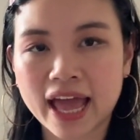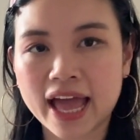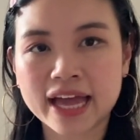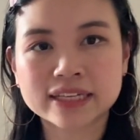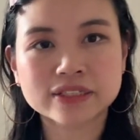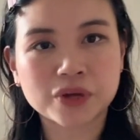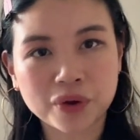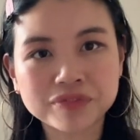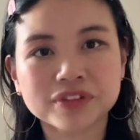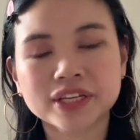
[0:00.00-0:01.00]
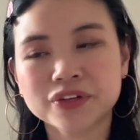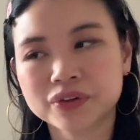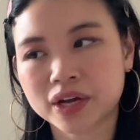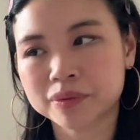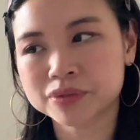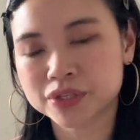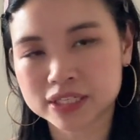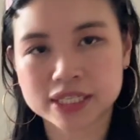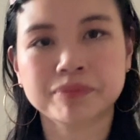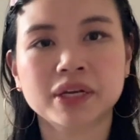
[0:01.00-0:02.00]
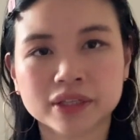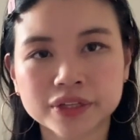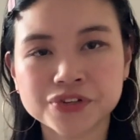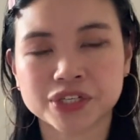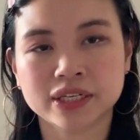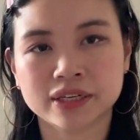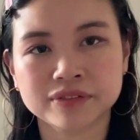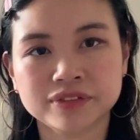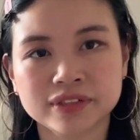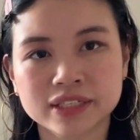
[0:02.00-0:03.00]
And hopefully you come to the same conclusion of,